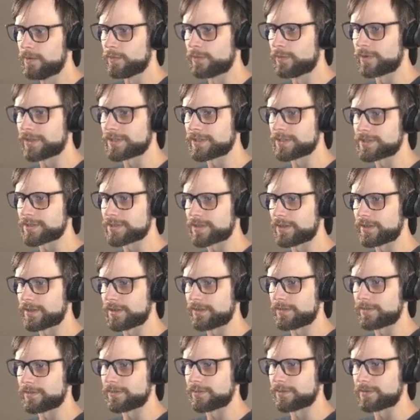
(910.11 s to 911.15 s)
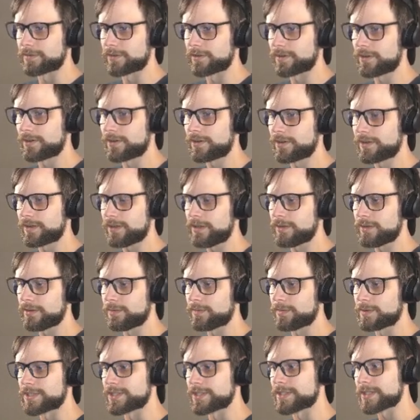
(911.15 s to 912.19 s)
We'll get to draw another little card here,
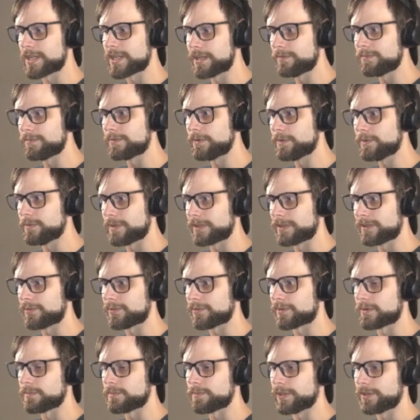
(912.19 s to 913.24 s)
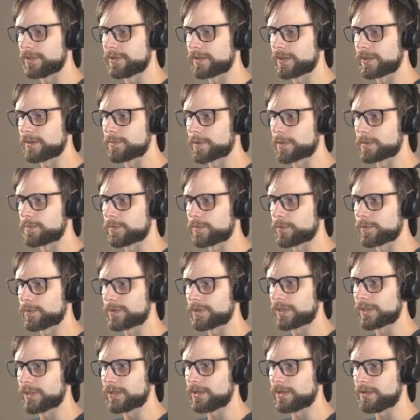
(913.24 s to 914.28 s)
which is helpful. We can start building up our board
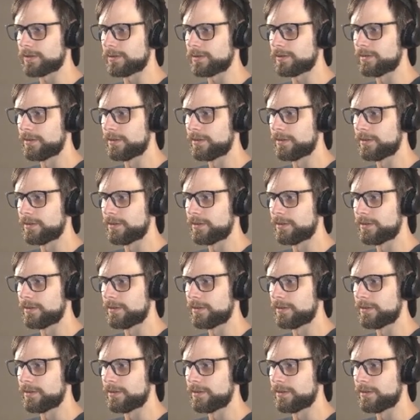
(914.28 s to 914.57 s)
again.